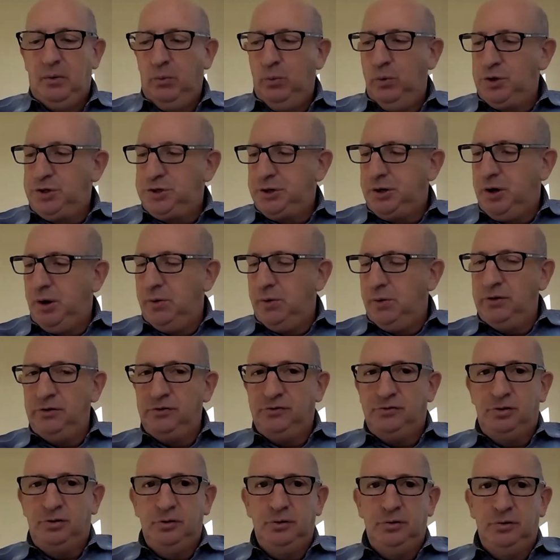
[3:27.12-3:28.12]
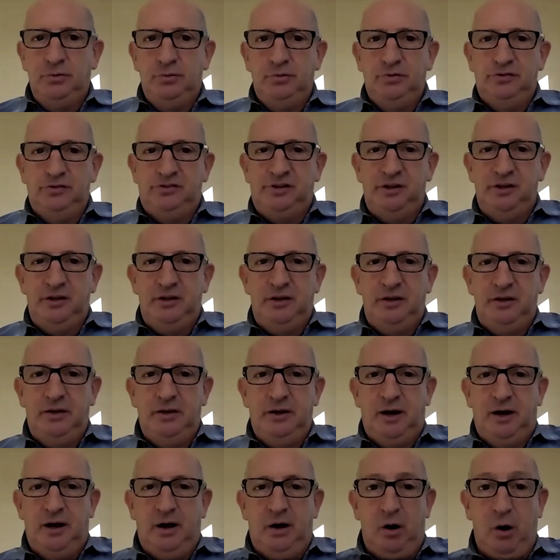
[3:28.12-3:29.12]
What you're going to see,
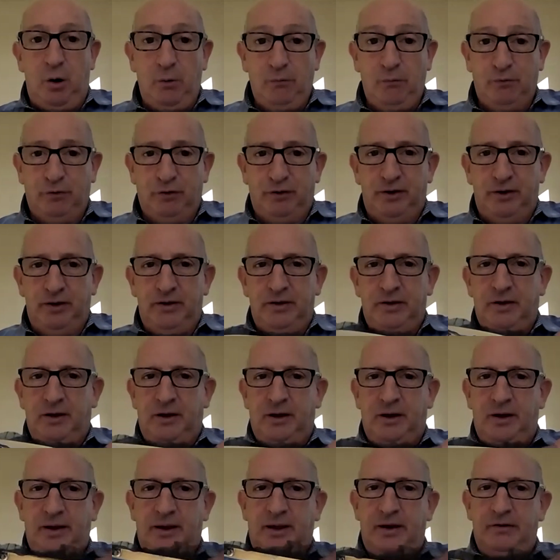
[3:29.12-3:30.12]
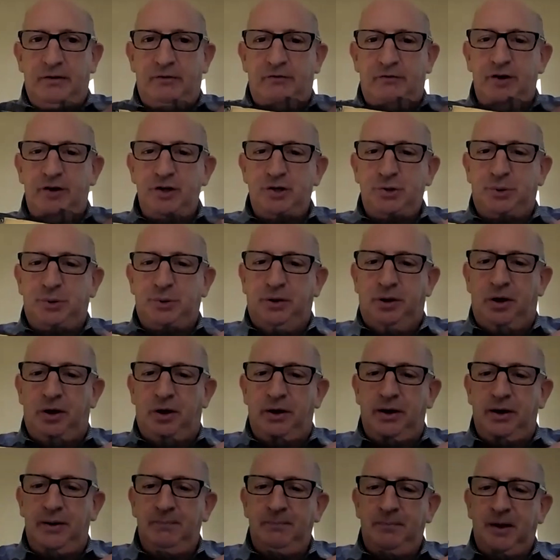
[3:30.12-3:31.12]
hopefully, and get a visual
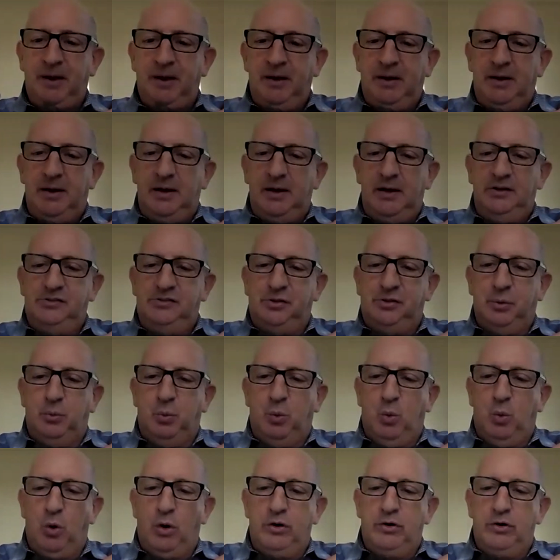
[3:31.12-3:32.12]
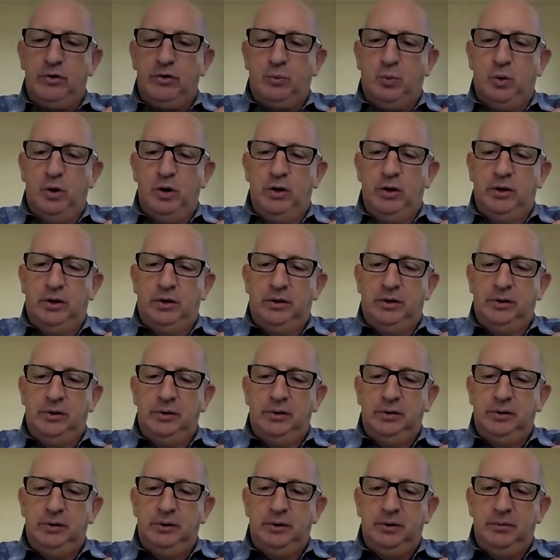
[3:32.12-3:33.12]
on it, is the water will
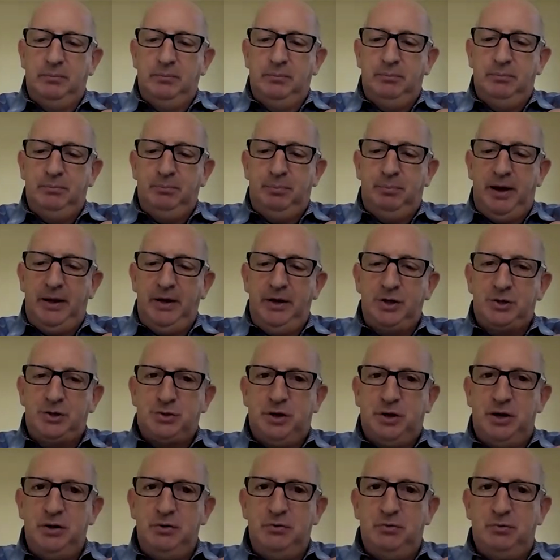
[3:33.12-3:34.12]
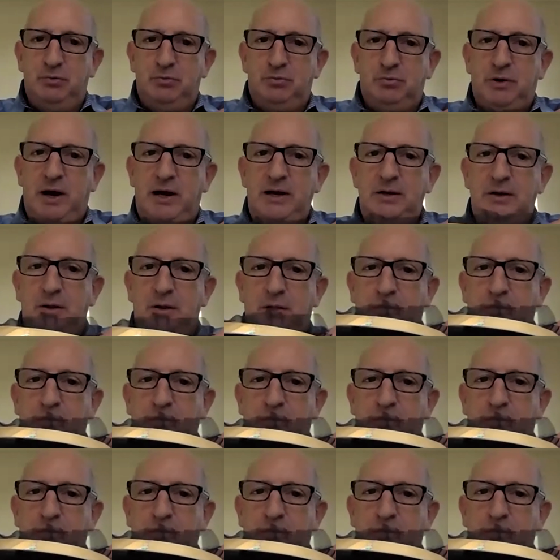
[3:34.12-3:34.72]
penetrate right